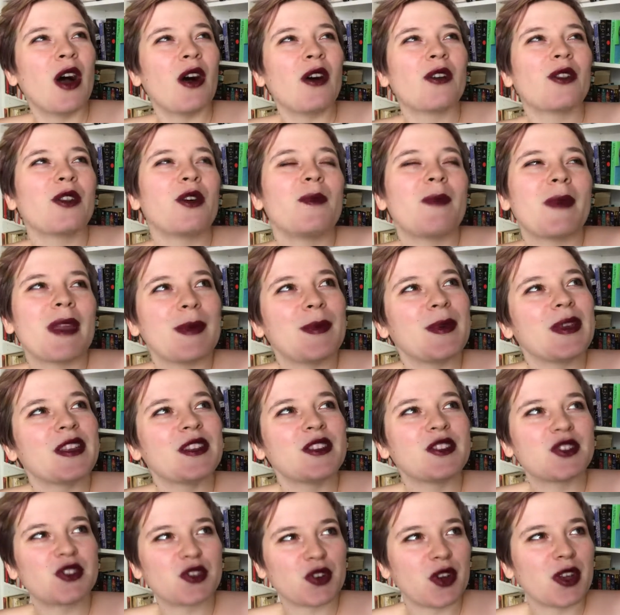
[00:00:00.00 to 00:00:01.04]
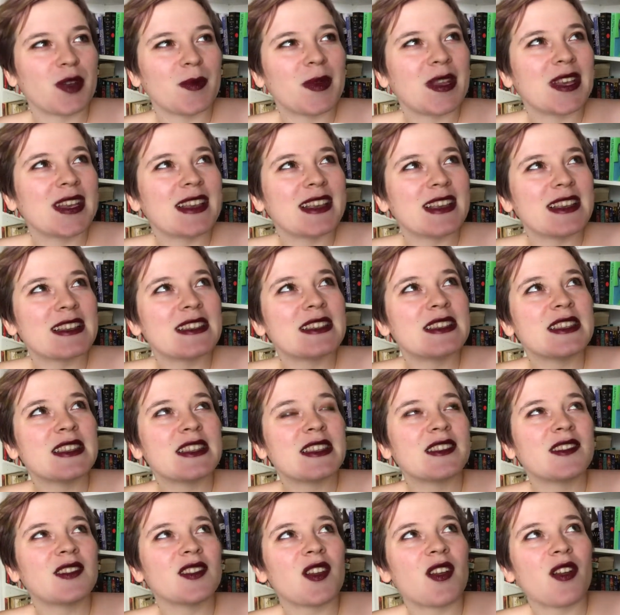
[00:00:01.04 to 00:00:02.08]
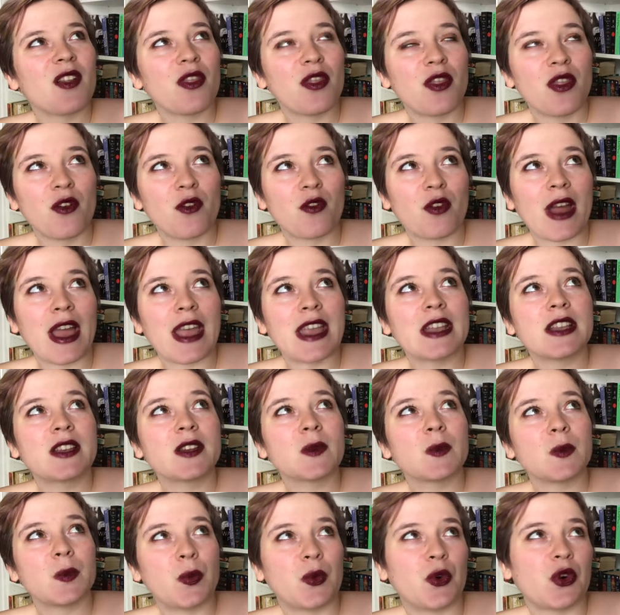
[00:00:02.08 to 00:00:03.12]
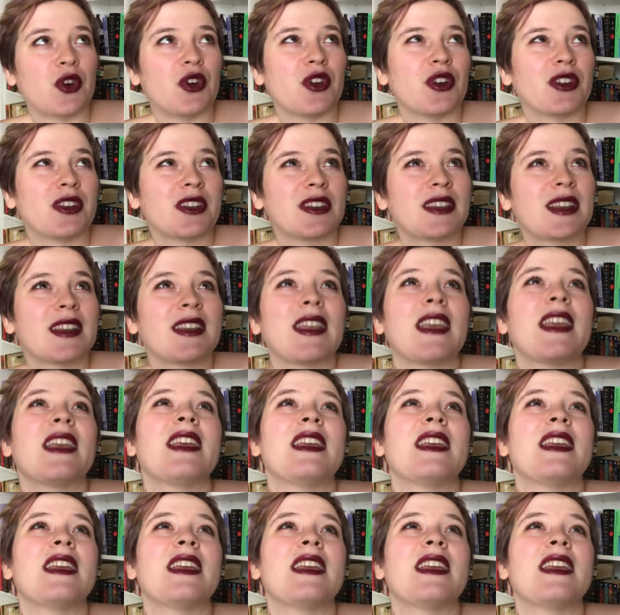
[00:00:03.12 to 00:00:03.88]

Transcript: although maybe enjoyment isn't the right word, that